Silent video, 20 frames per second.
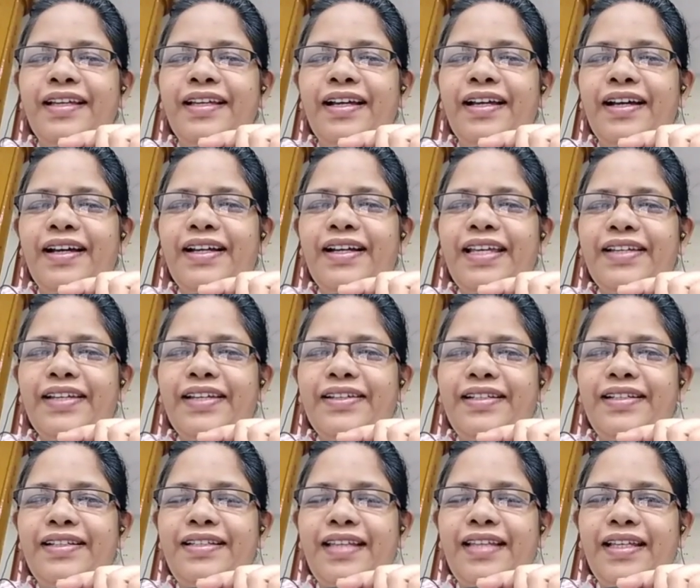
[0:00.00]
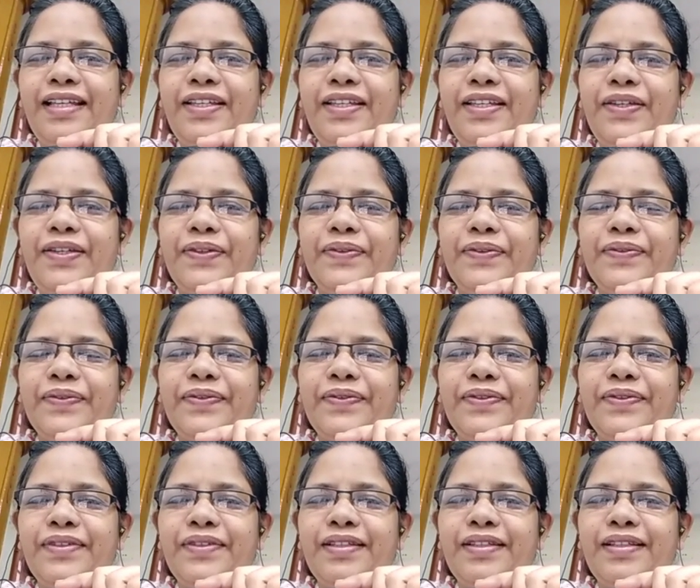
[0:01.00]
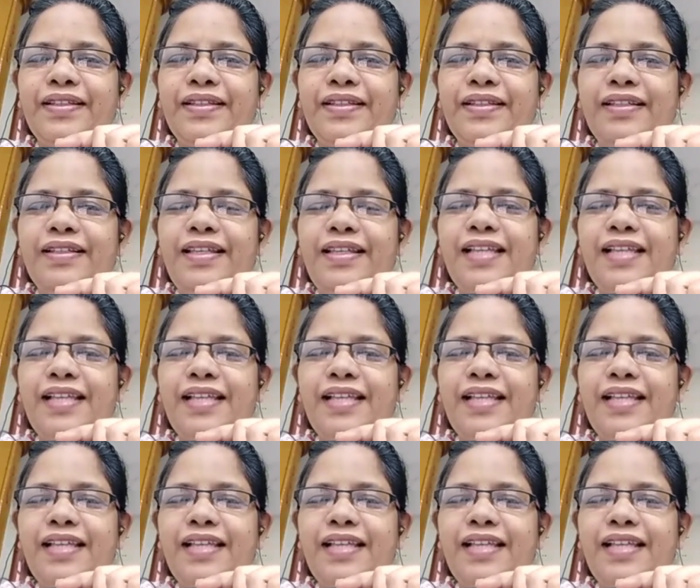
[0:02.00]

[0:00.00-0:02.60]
Okay, good. Thank you. Yes,